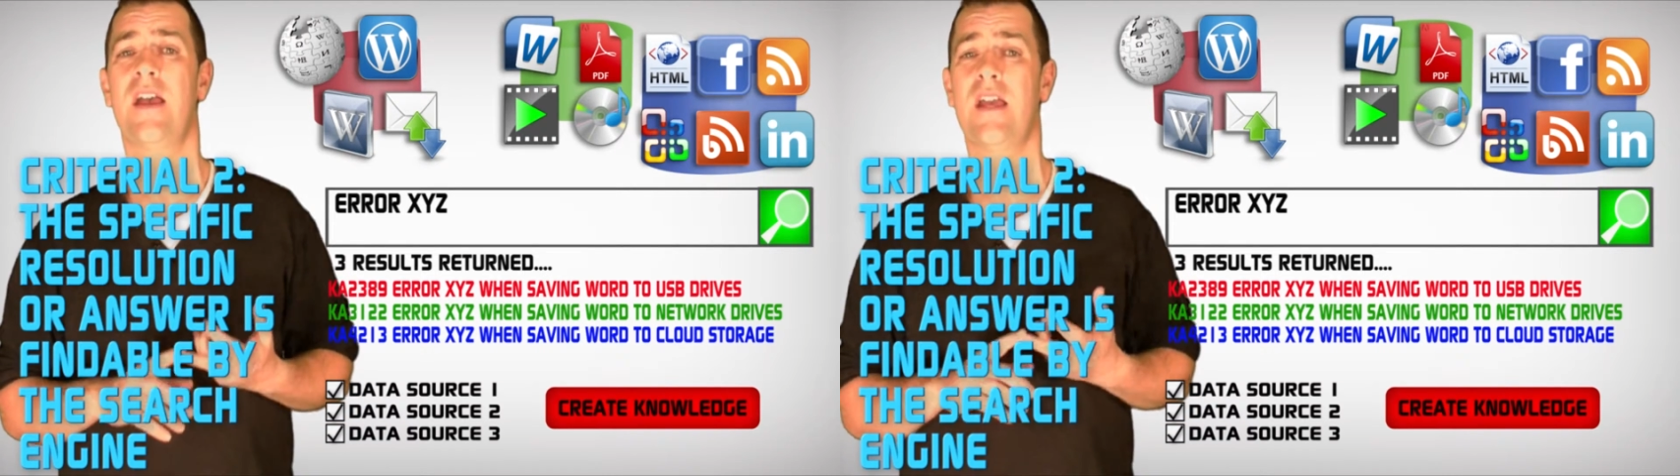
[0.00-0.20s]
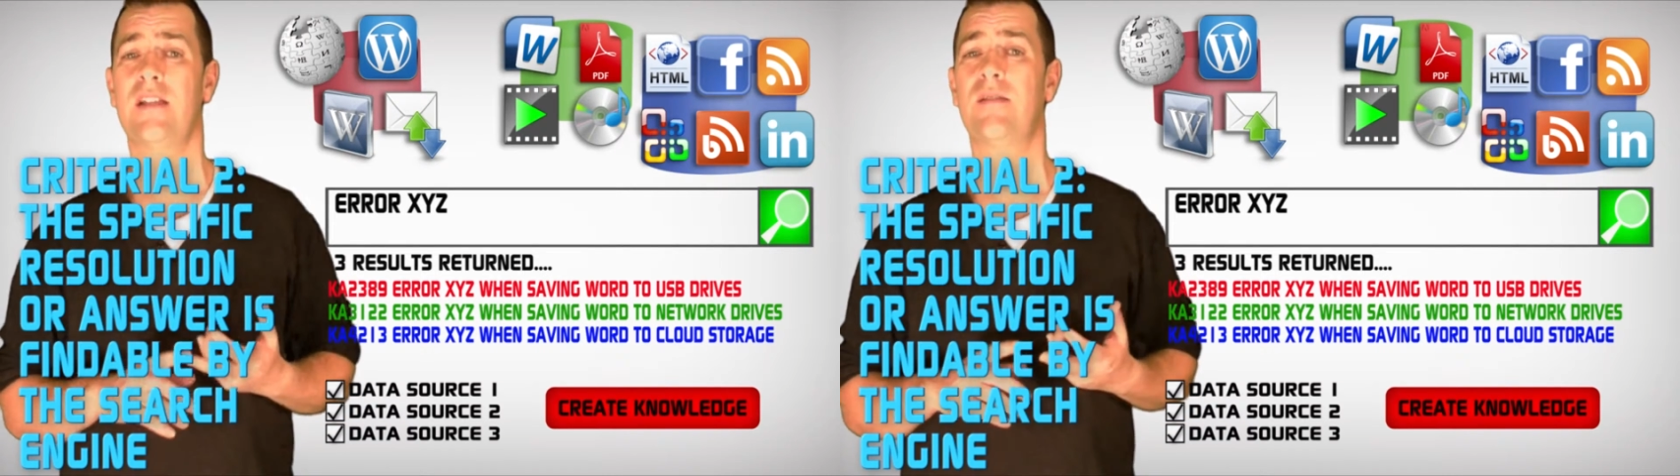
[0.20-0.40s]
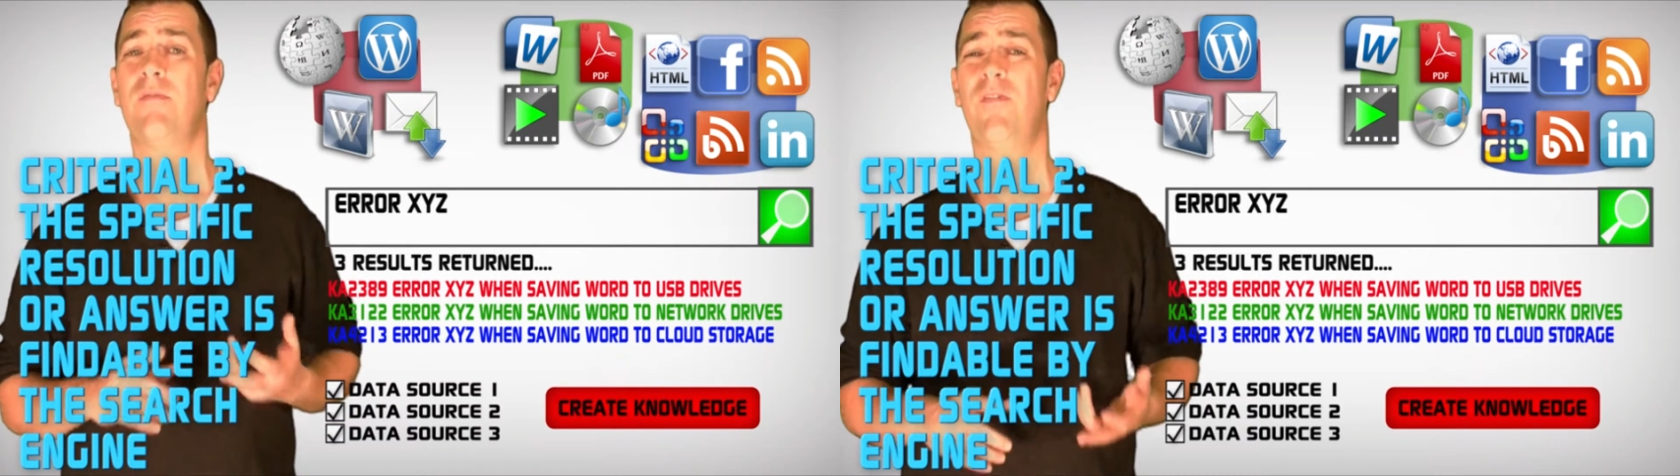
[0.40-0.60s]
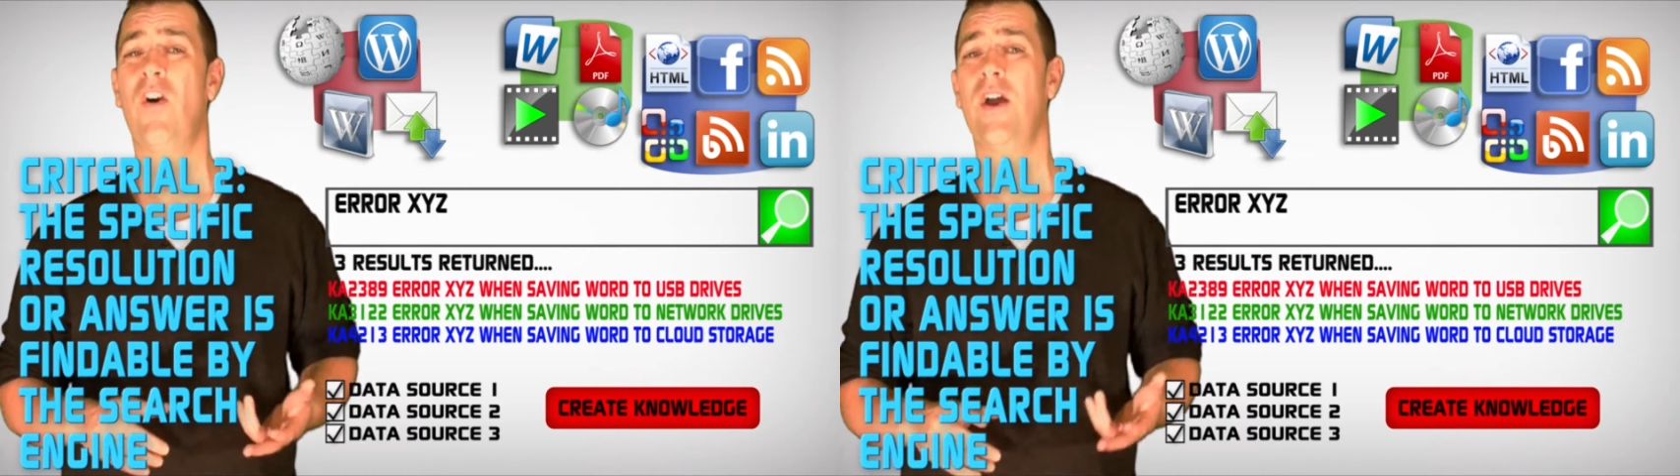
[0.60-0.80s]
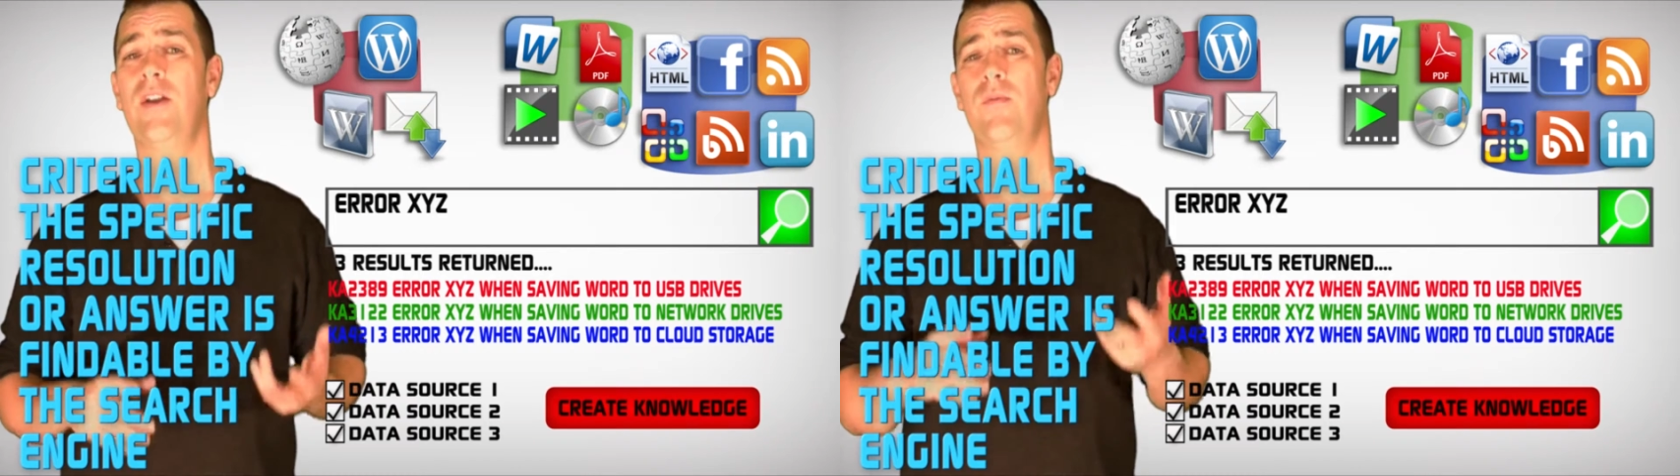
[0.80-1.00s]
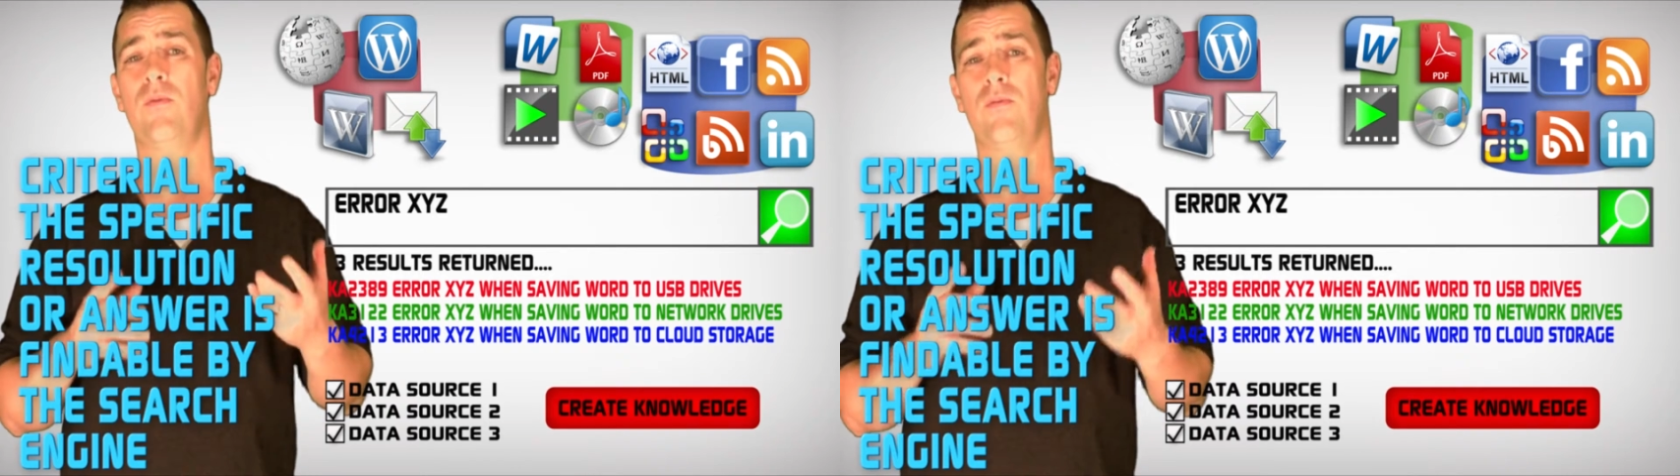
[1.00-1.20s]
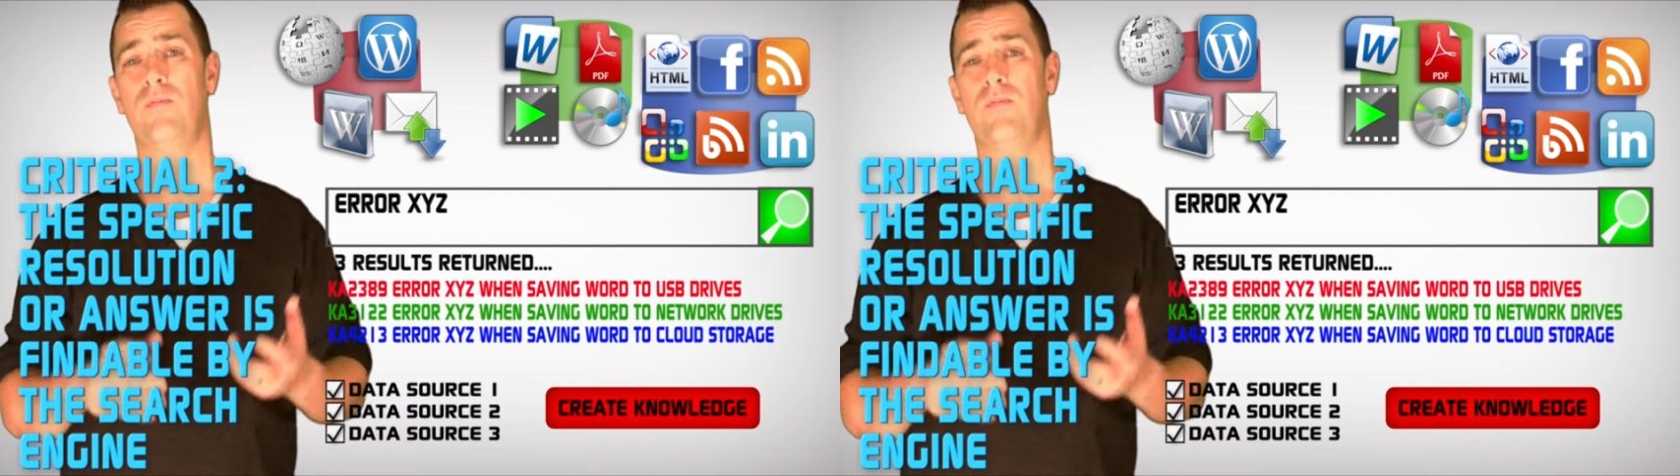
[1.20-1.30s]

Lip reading: is findable